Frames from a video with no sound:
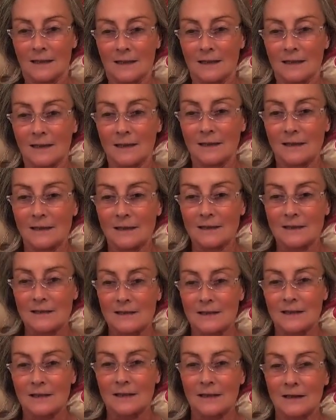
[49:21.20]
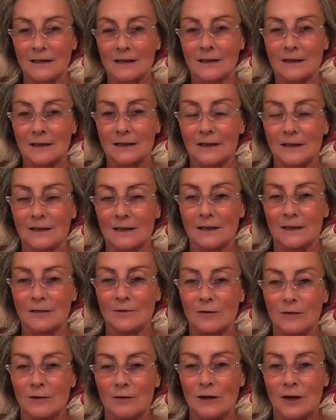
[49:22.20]
Yeah, it is.
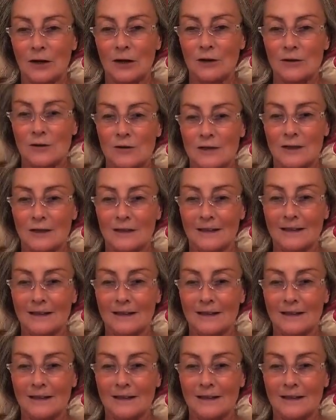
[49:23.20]
Very cute.